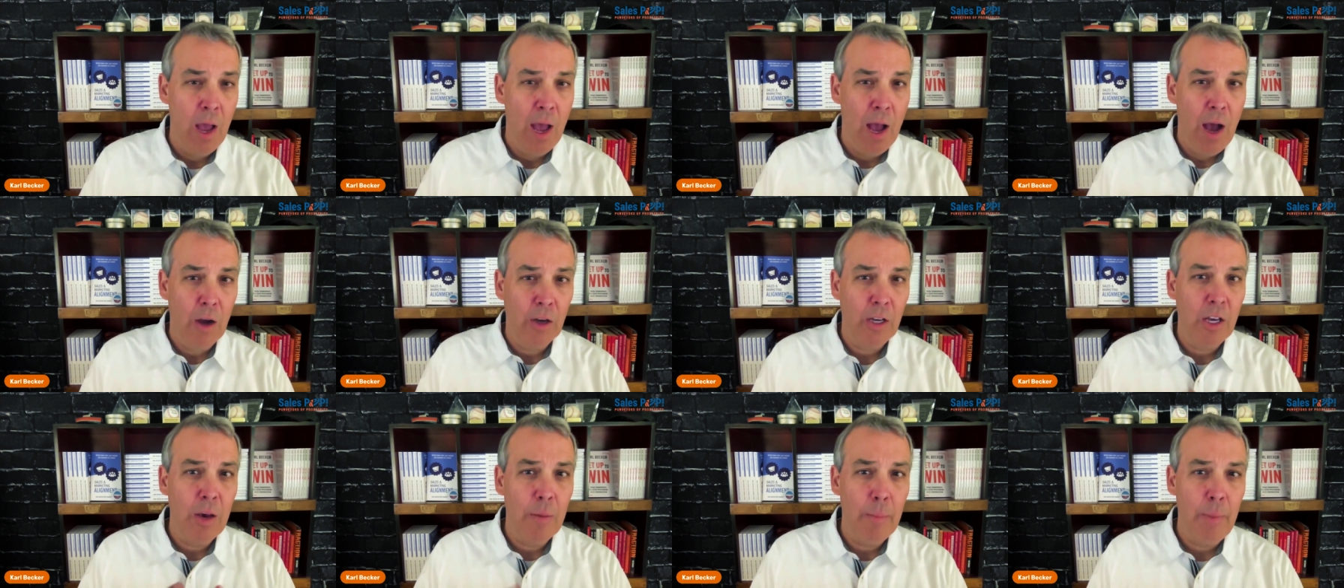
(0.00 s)

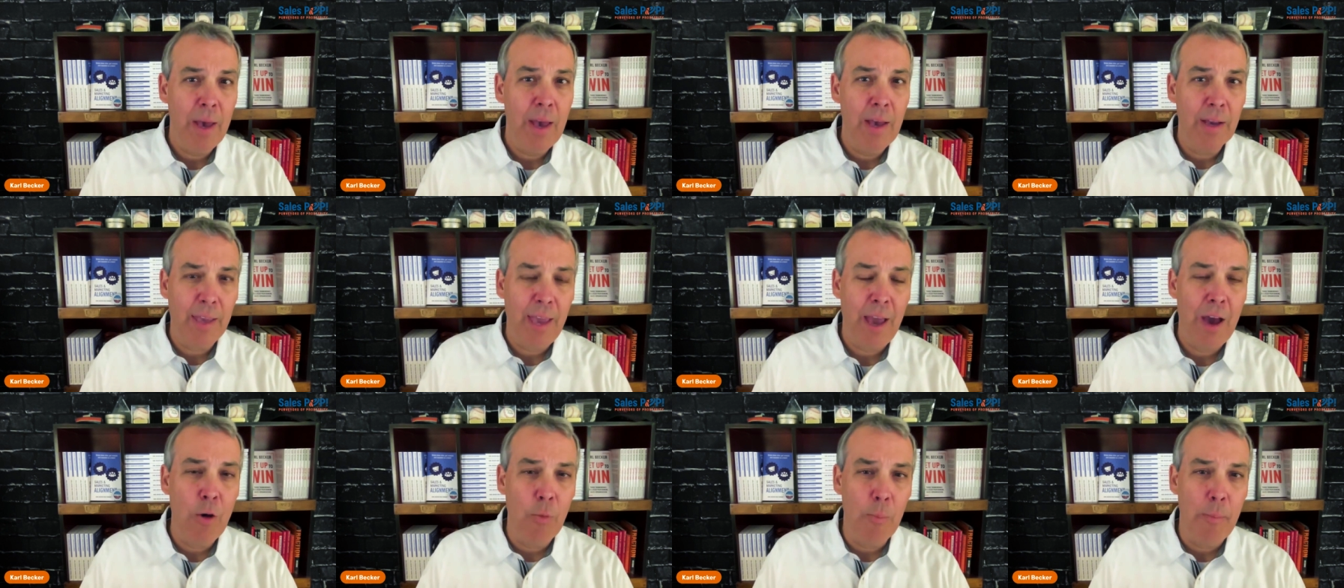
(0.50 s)
how come my
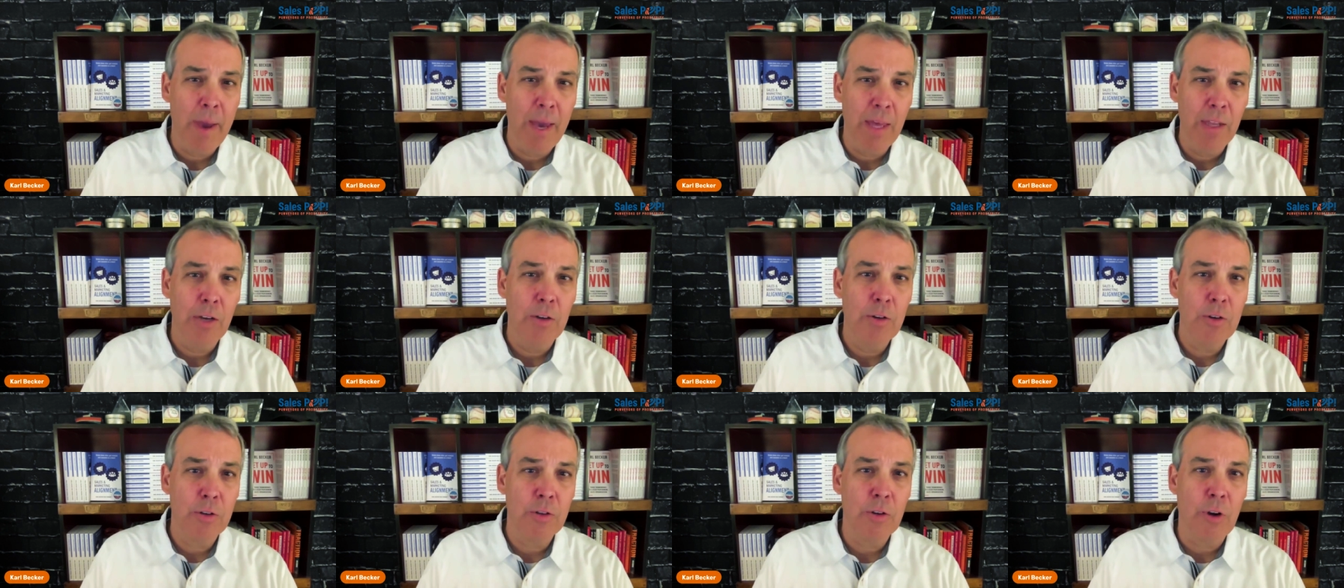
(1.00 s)
account
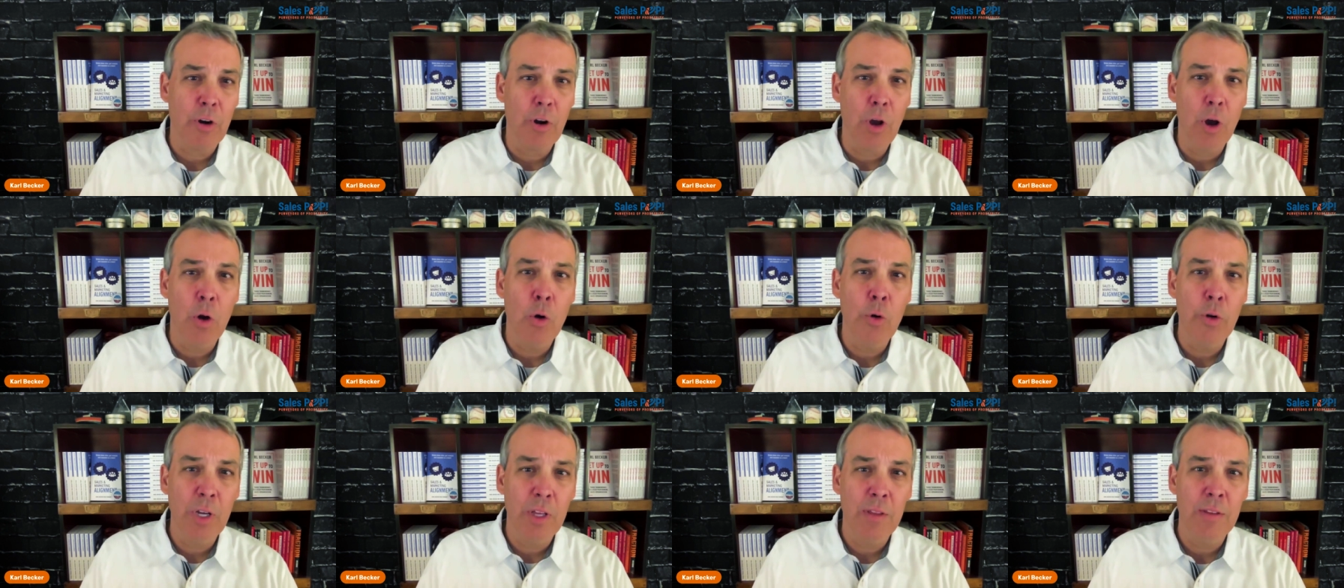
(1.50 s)
managers aren't
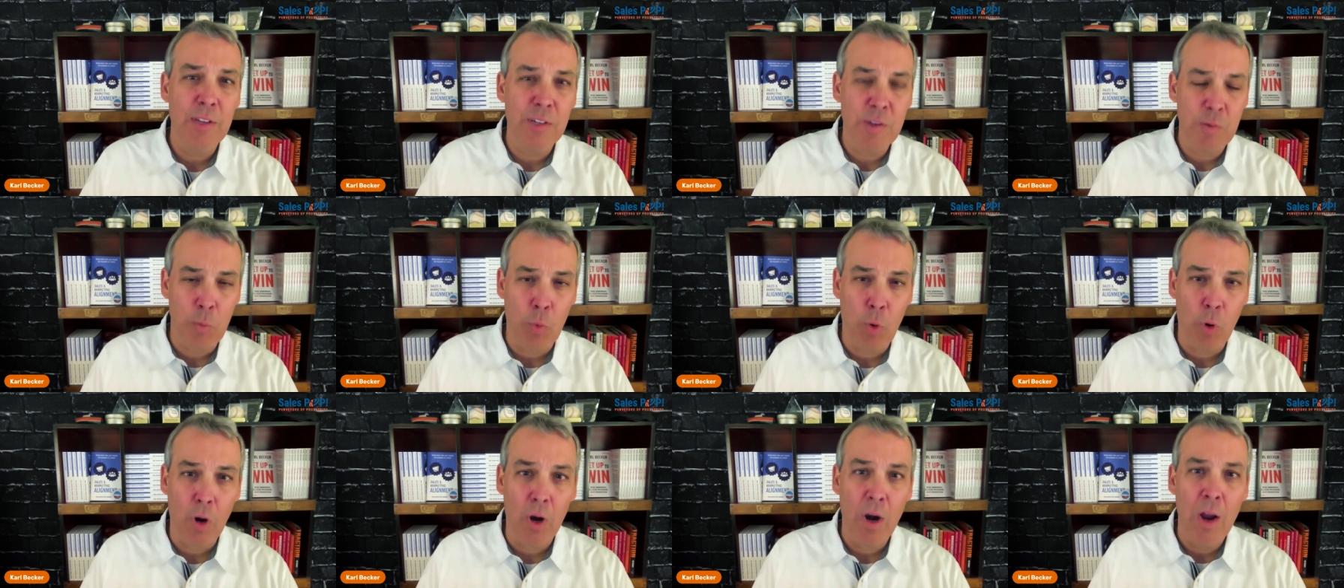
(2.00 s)
owning this
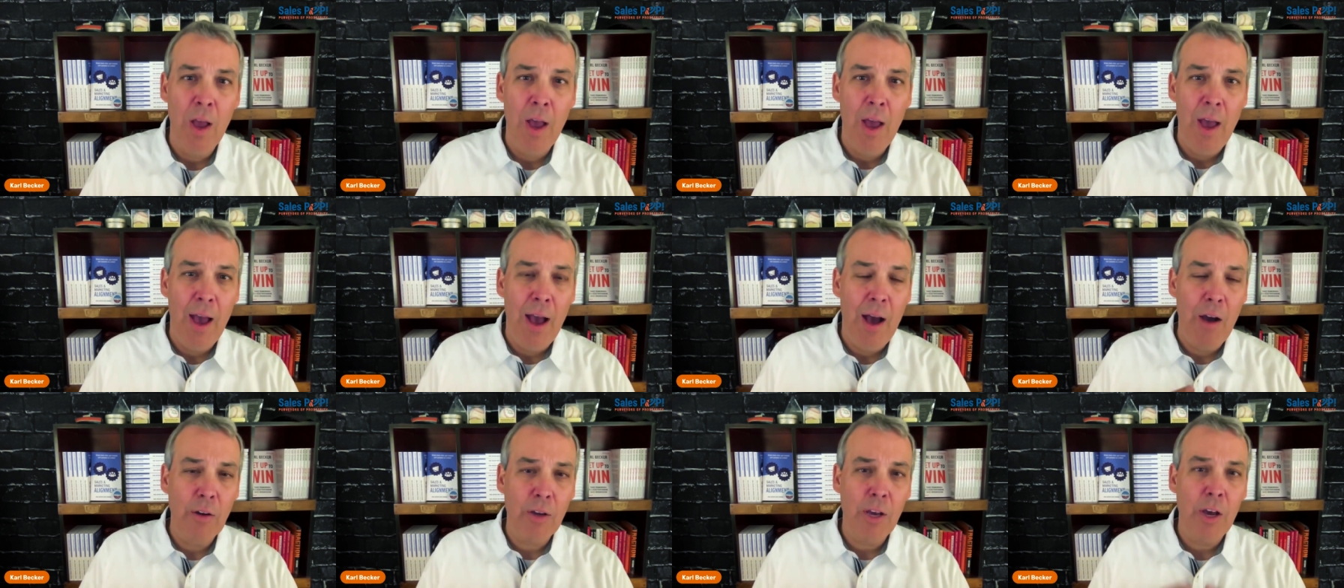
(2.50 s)
more?
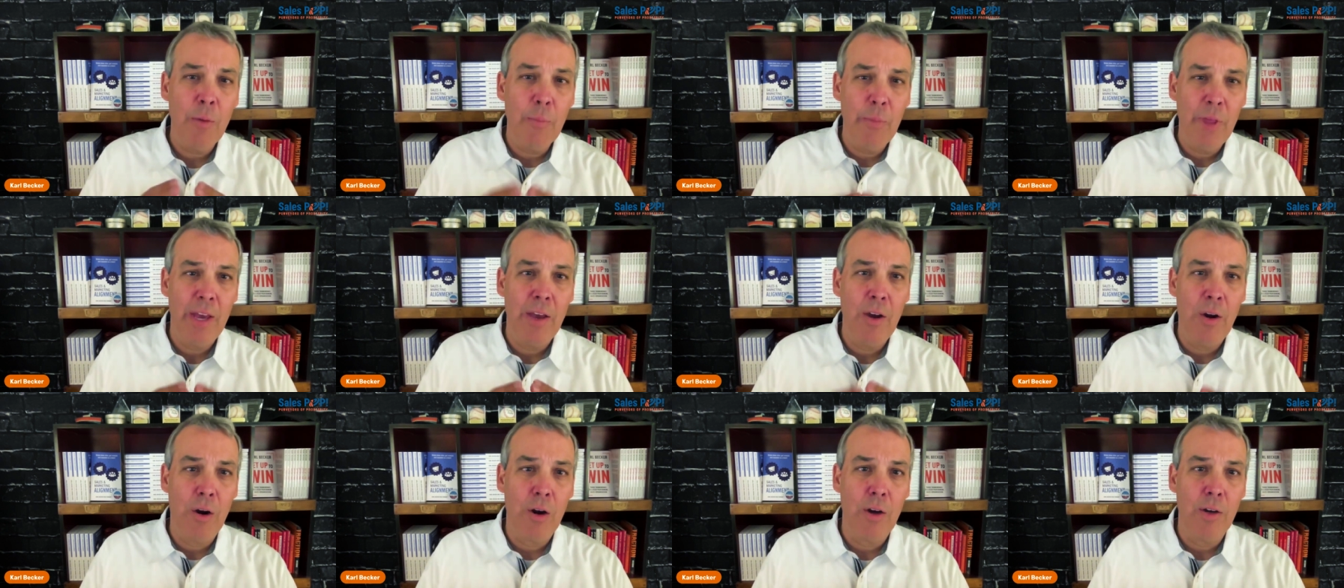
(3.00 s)
How come
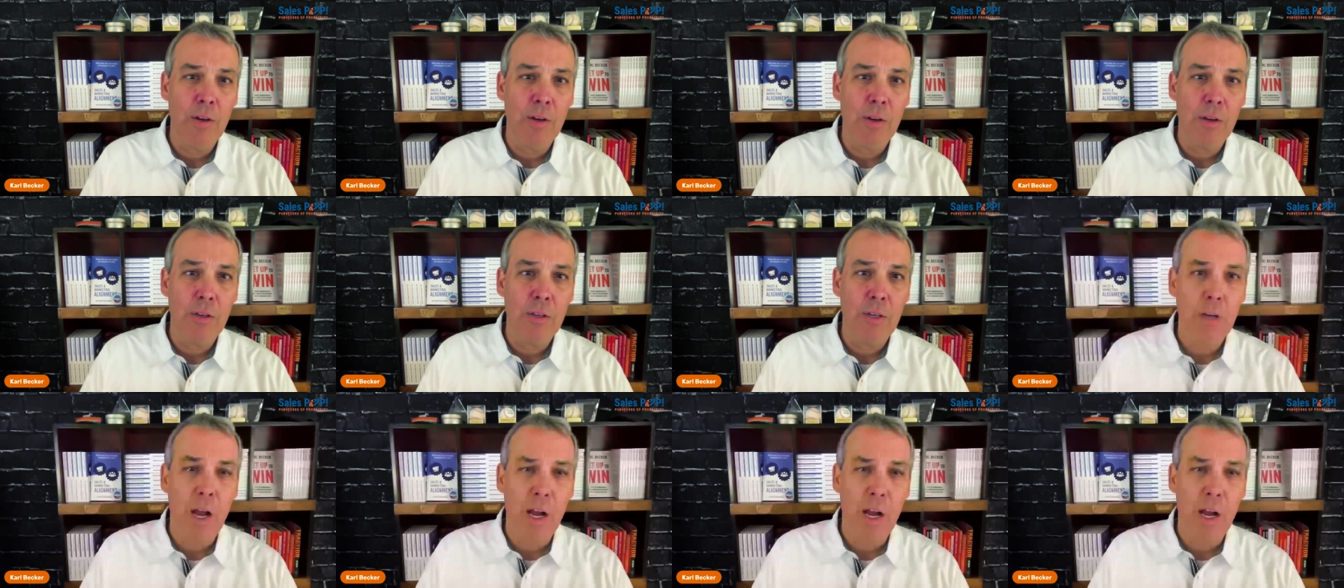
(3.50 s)
they aren't